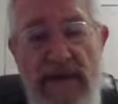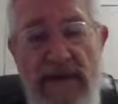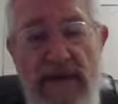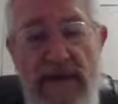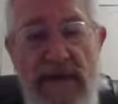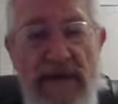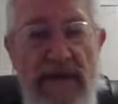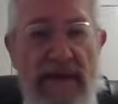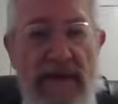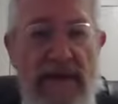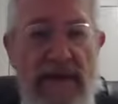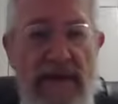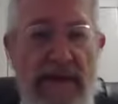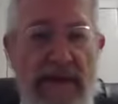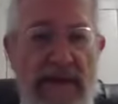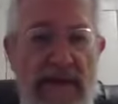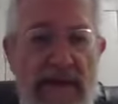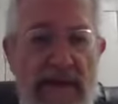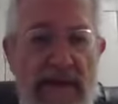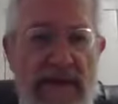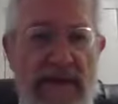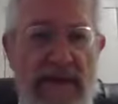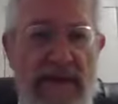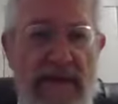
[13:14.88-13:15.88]
In
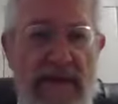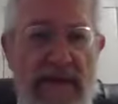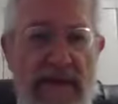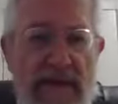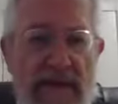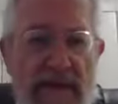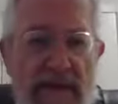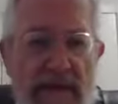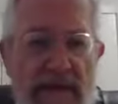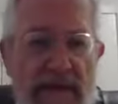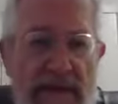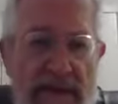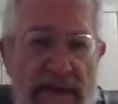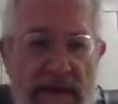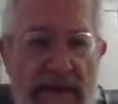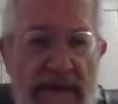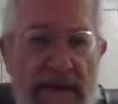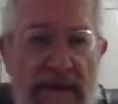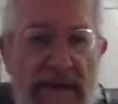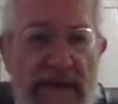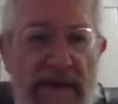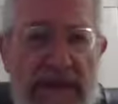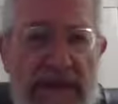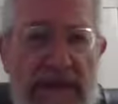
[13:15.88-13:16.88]

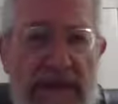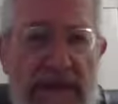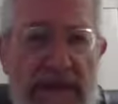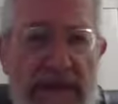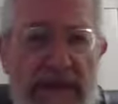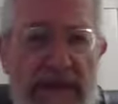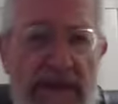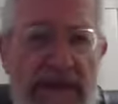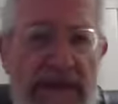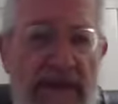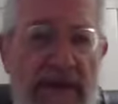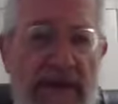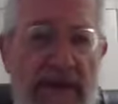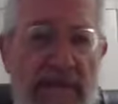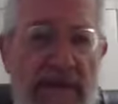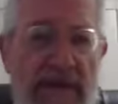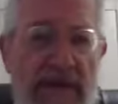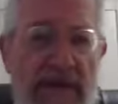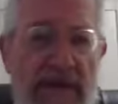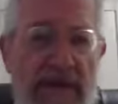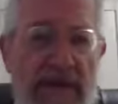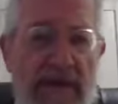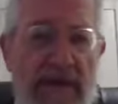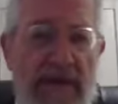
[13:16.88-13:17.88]
building the second base
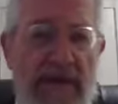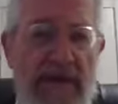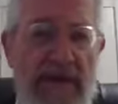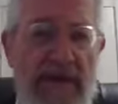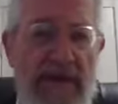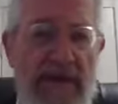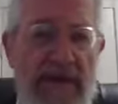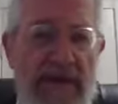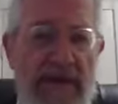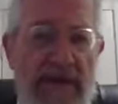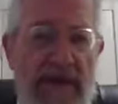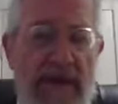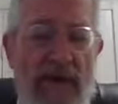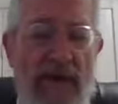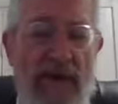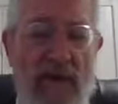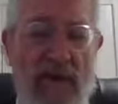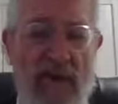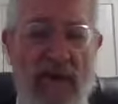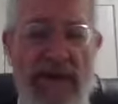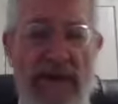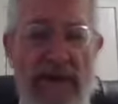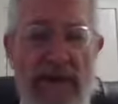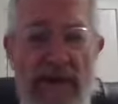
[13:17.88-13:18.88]
Hamikdash, they
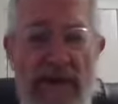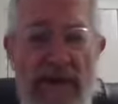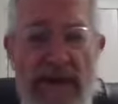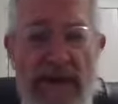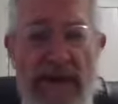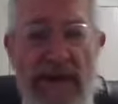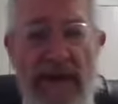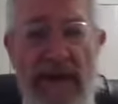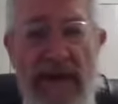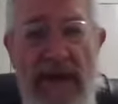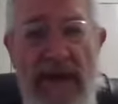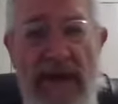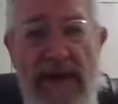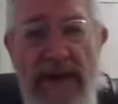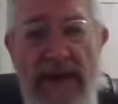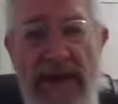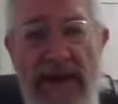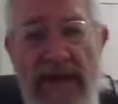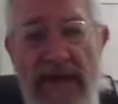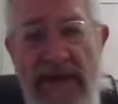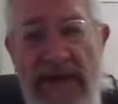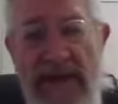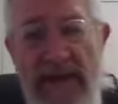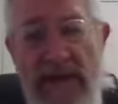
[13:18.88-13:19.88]
also
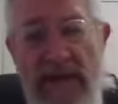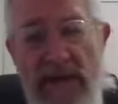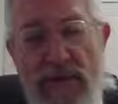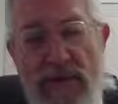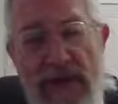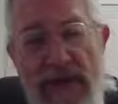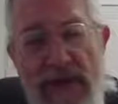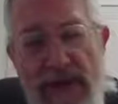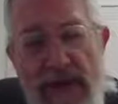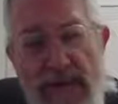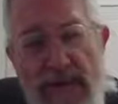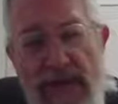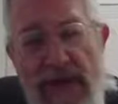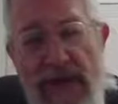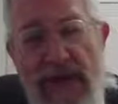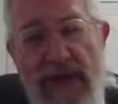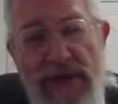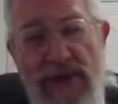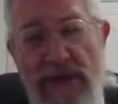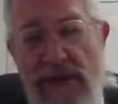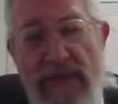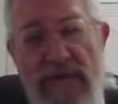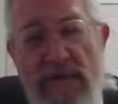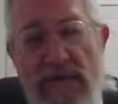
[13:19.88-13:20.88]
decided that they were going to
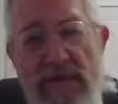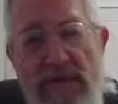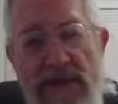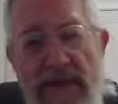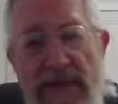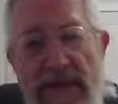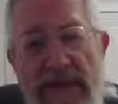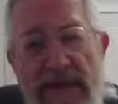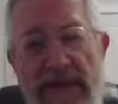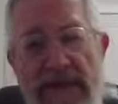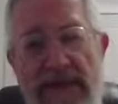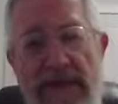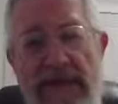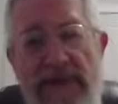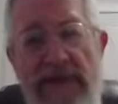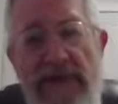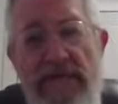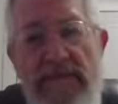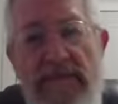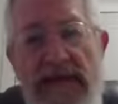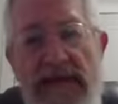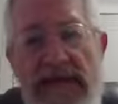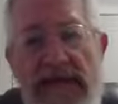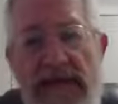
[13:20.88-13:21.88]
make certain places in
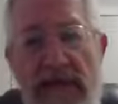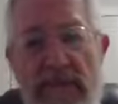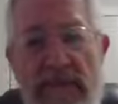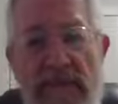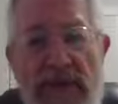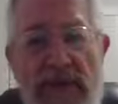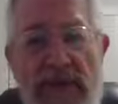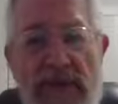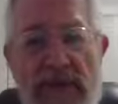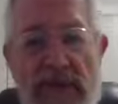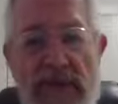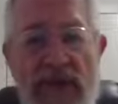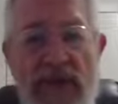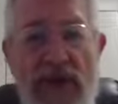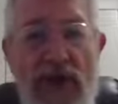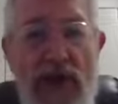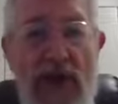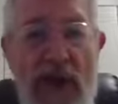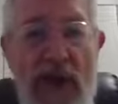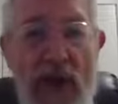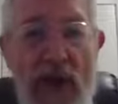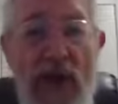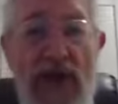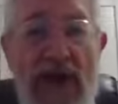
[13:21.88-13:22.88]
the Beis Hamikdash
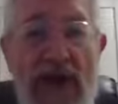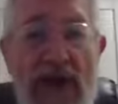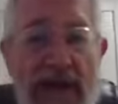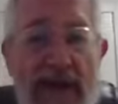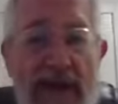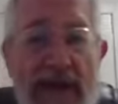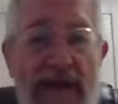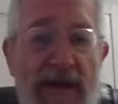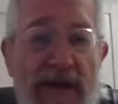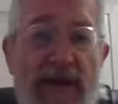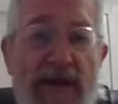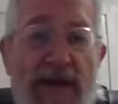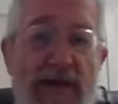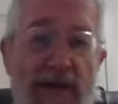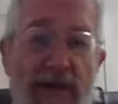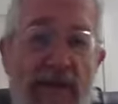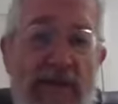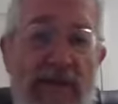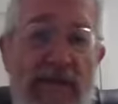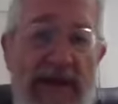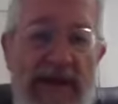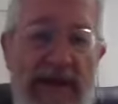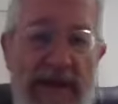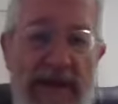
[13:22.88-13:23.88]
look like the
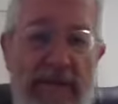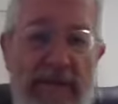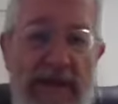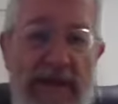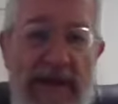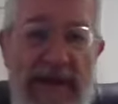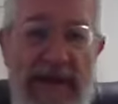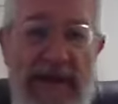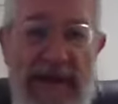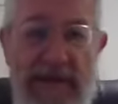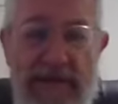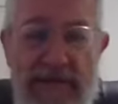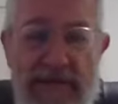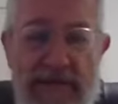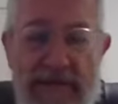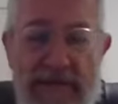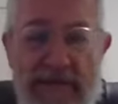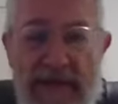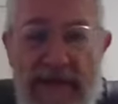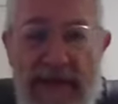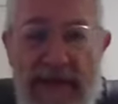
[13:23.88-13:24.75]
third Beis Hamikdash.